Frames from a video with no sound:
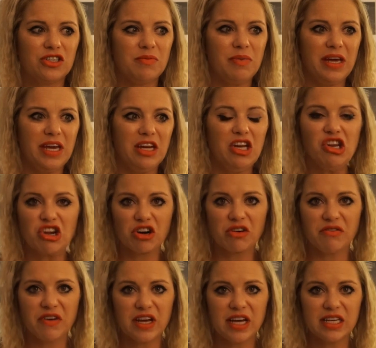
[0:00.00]
to be
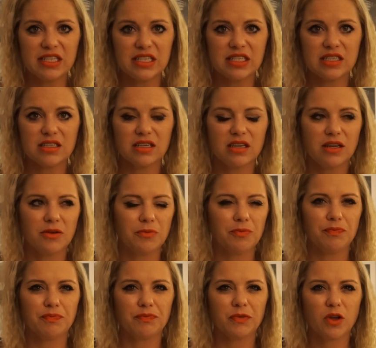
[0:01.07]
nervous?
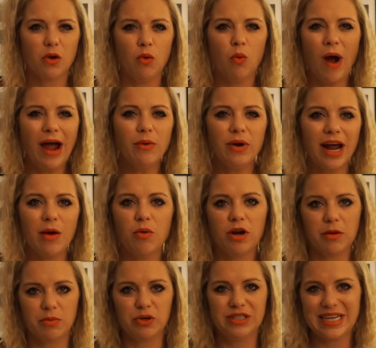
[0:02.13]
Why would I
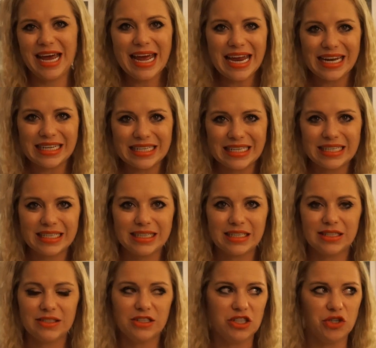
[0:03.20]
want to pretend
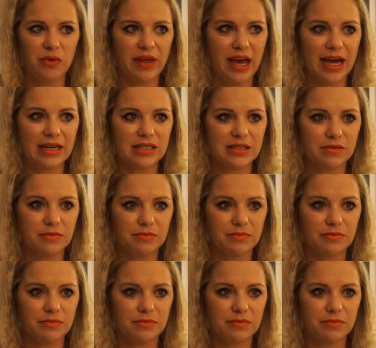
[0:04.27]
to do that?